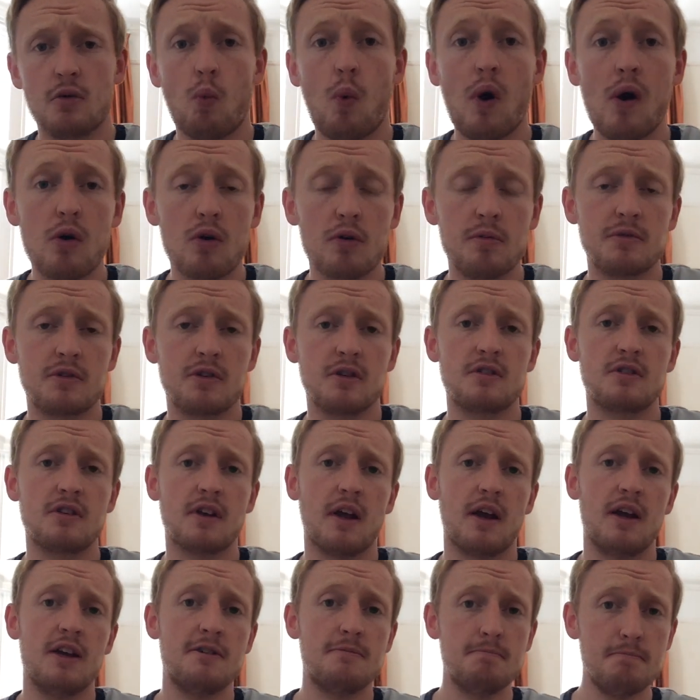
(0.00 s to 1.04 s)
Welcome to
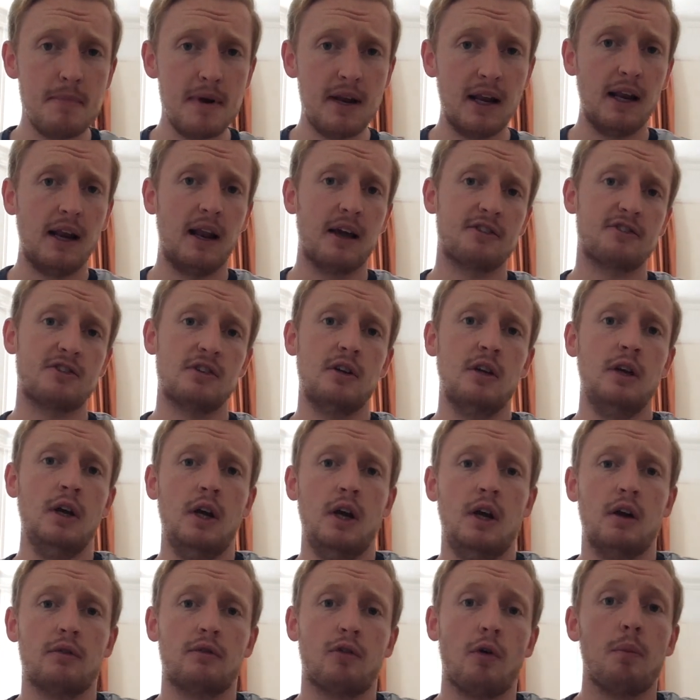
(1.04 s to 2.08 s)
today's mini lesson
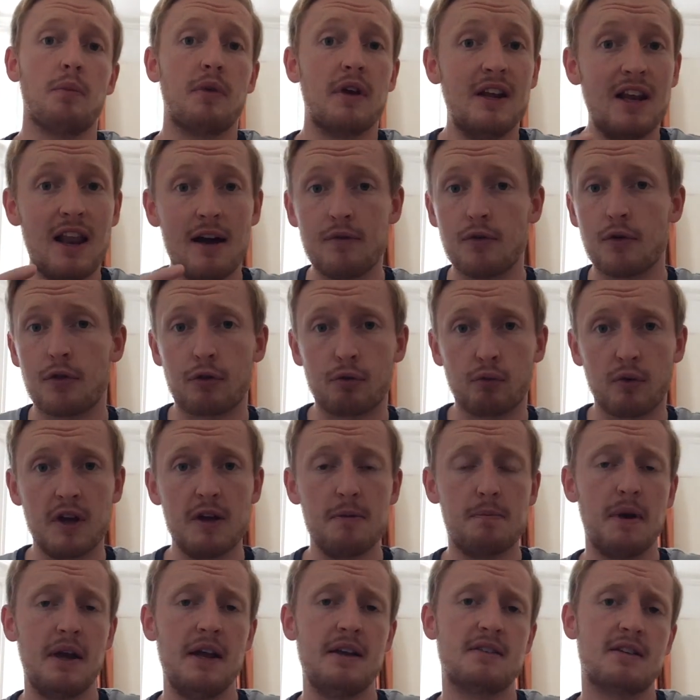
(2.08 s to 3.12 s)
from the Level three
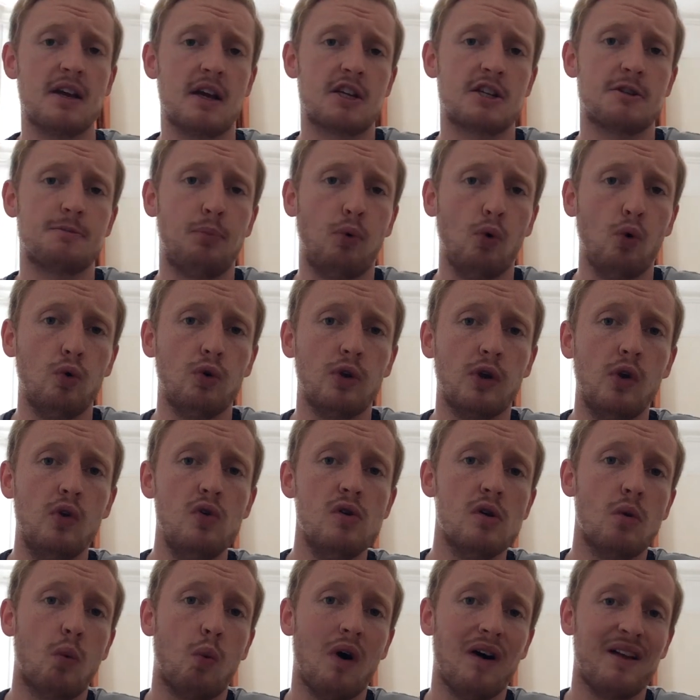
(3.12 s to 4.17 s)
B TEC Sport
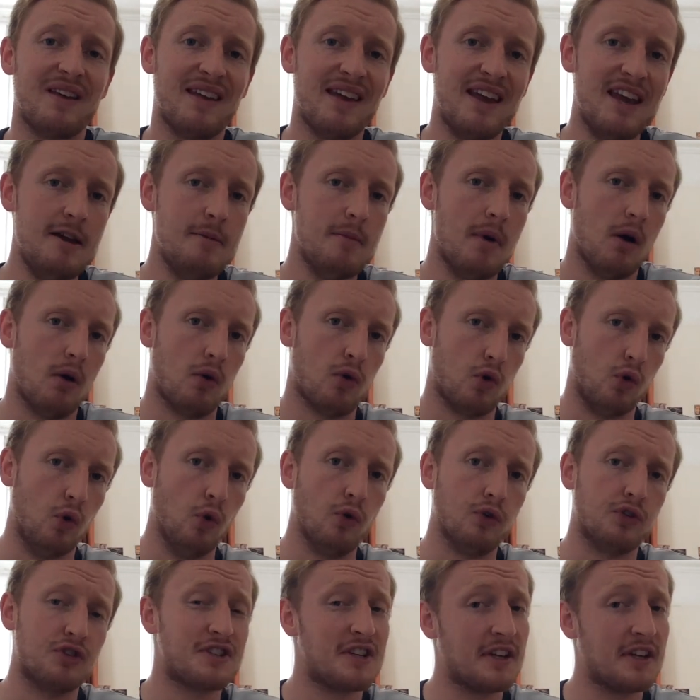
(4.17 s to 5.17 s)
Unit one email course.